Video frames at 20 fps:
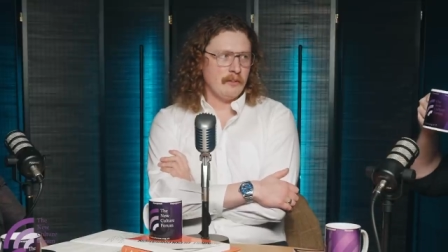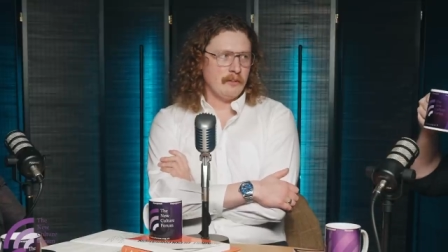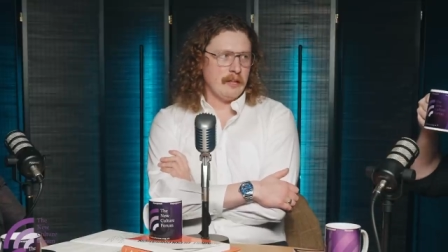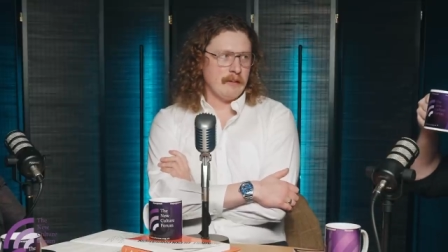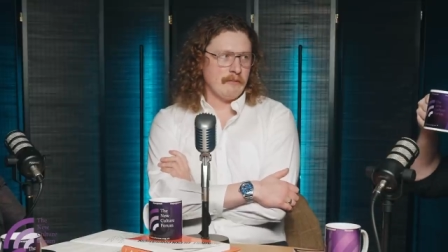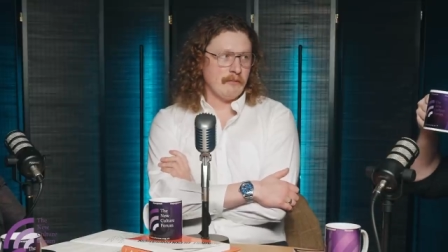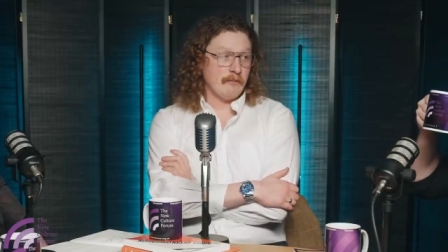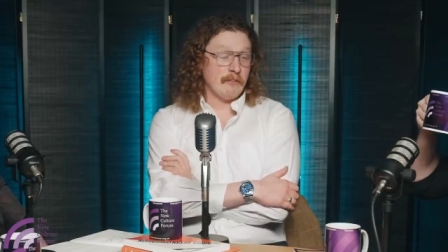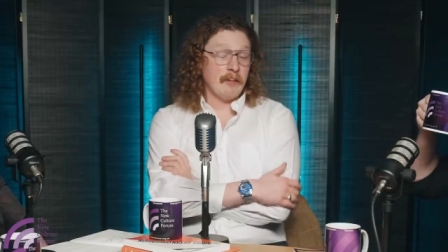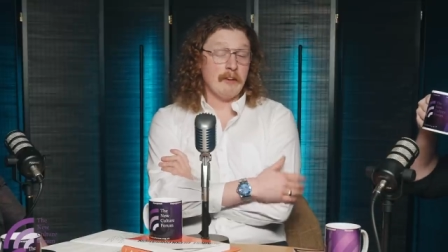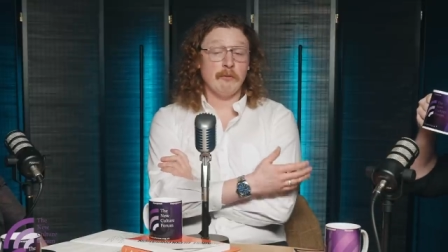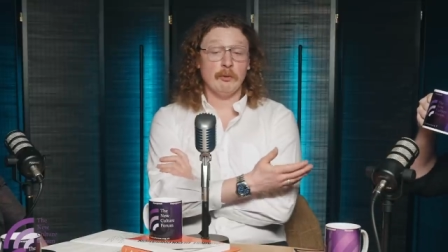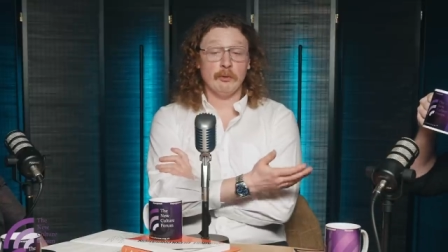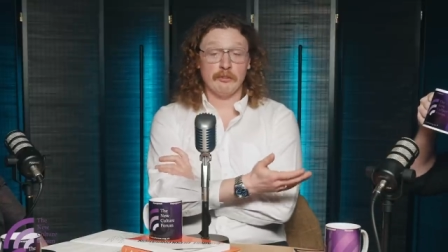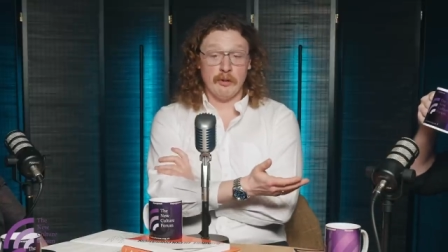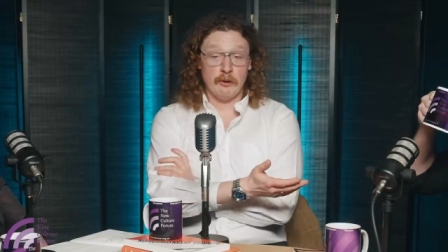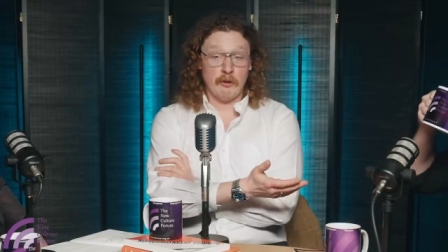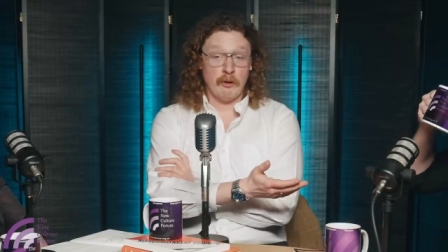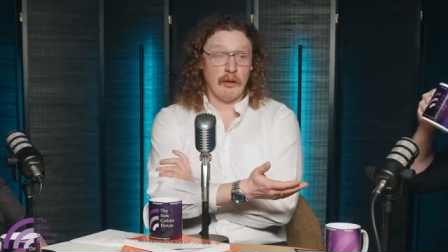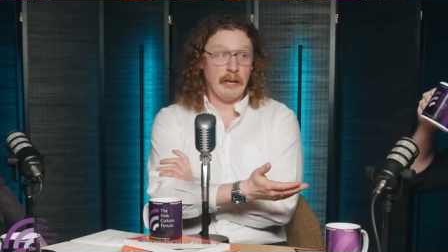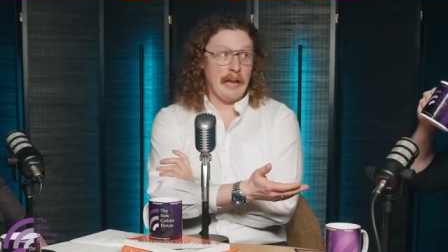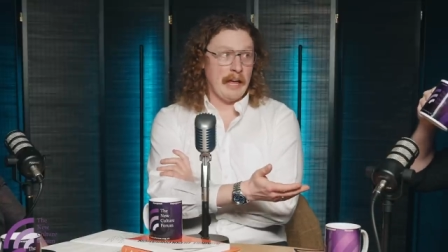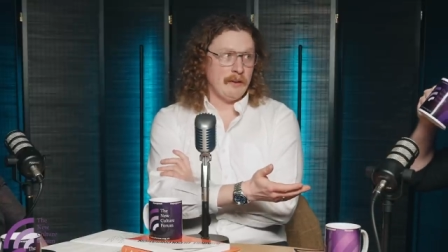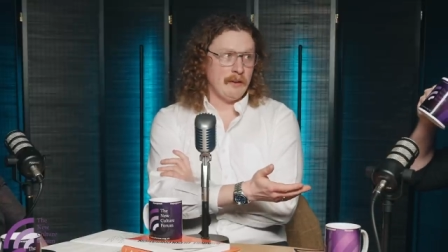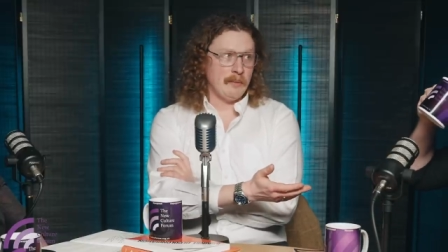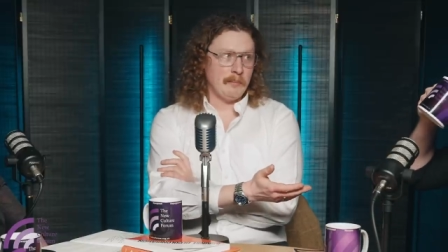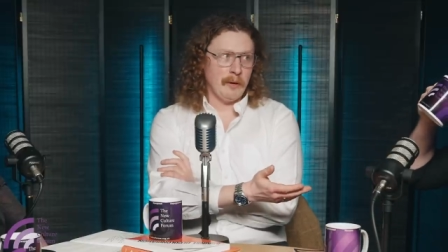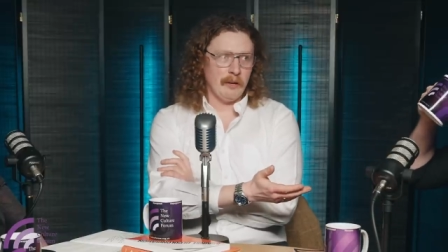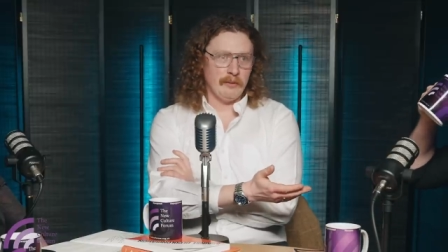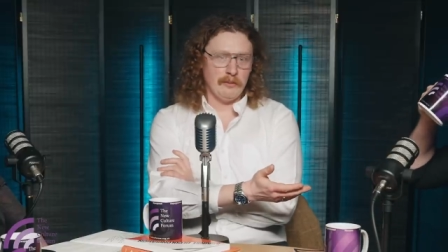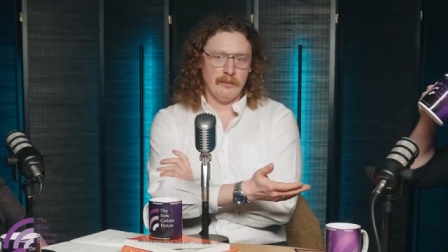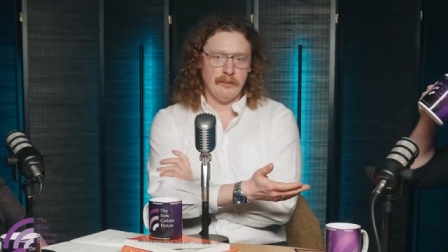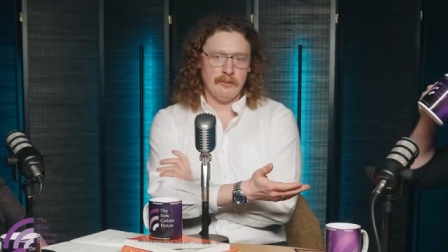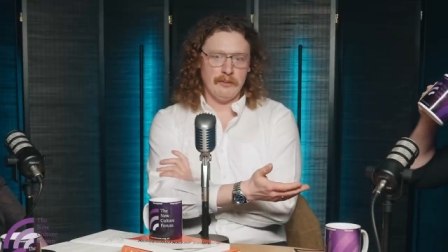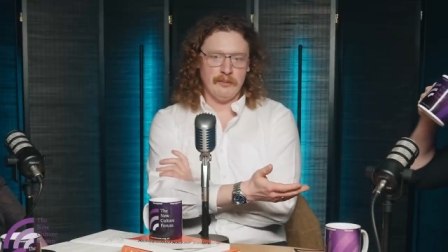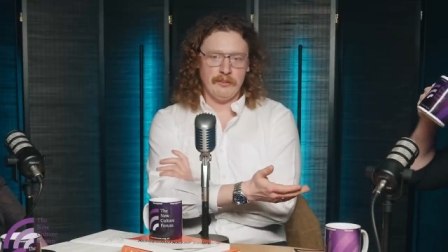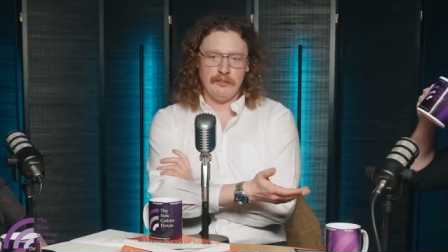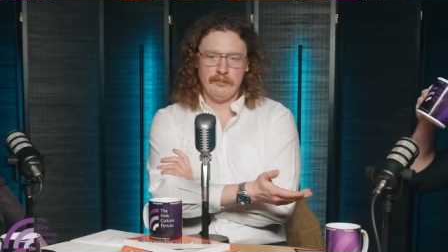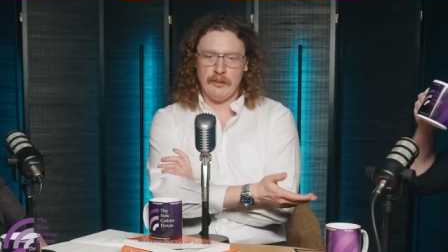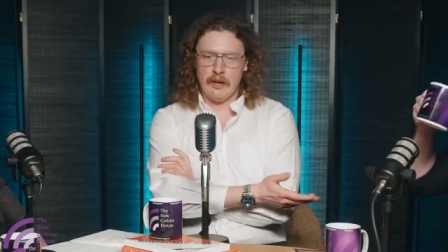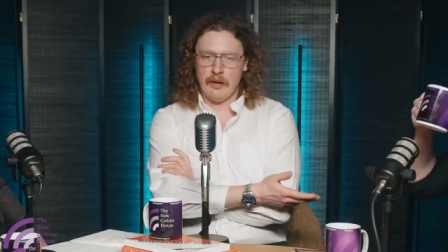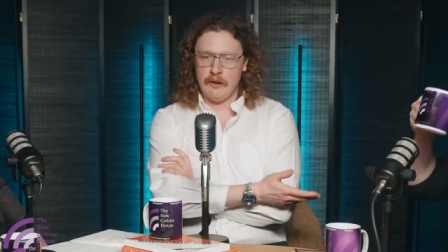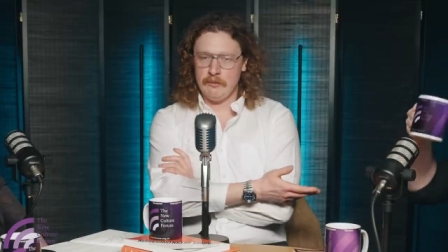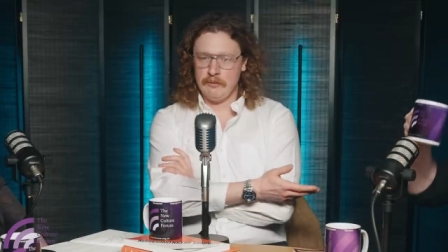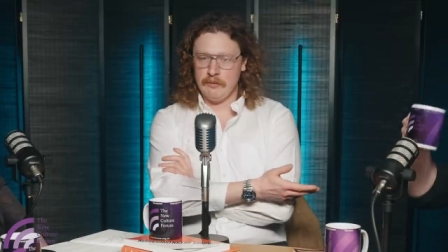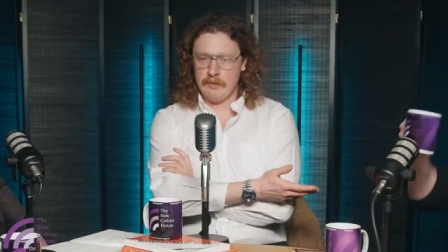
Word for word: They've they've also got land abundance, so